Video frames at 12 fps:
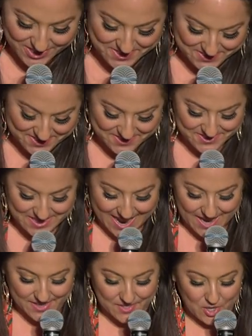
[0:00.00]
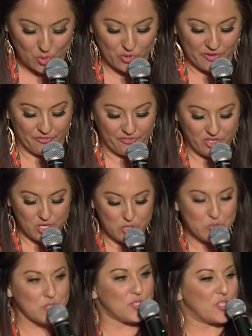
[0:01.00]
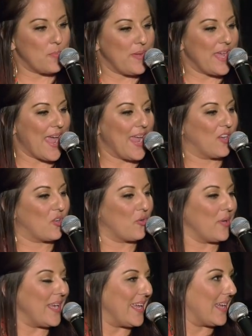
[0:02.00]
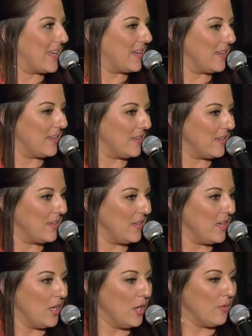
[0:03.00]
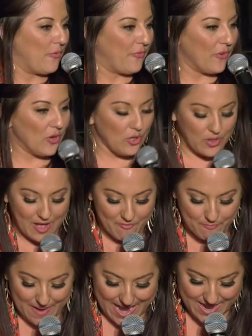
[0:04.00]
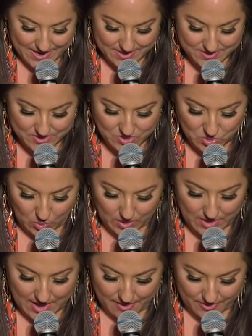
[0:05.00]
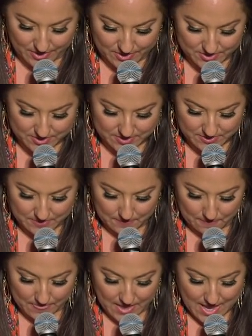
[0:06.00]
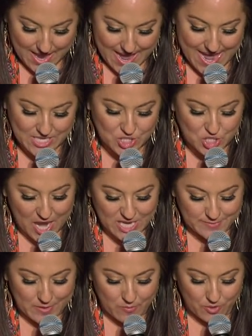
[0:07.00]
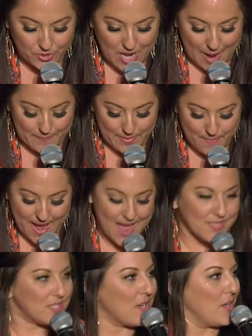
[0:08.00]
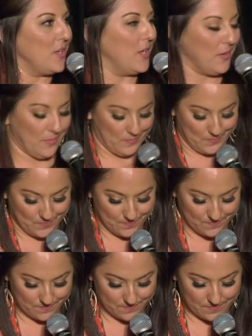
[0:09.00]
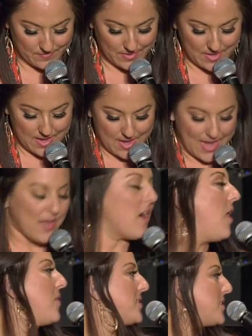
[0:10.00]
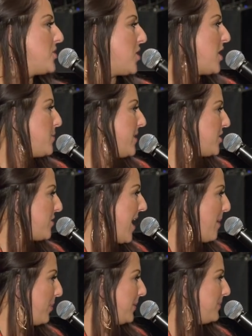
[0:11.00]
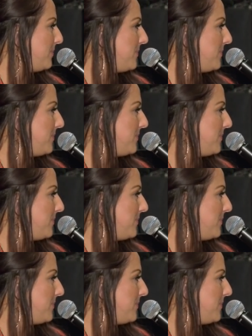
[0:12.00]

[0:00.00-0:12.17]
Jesus said, Refuse to be a critic full of bias toward others, and judgment will not be passed on you. I call this the judgment trap.